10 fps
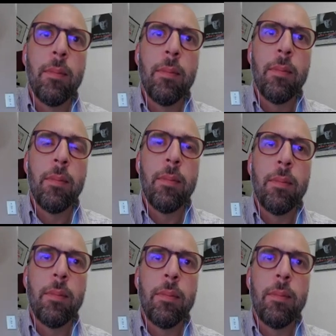
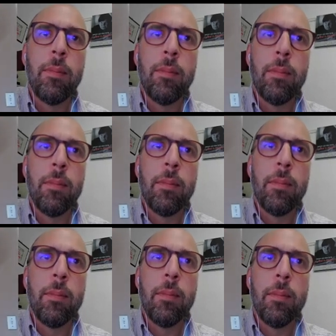
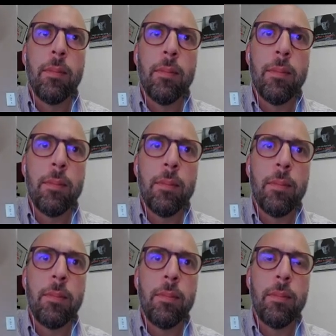
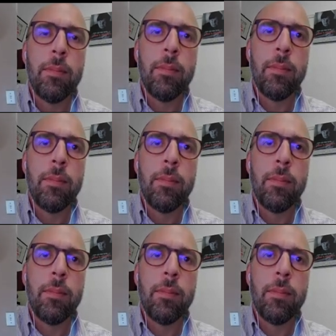(silent)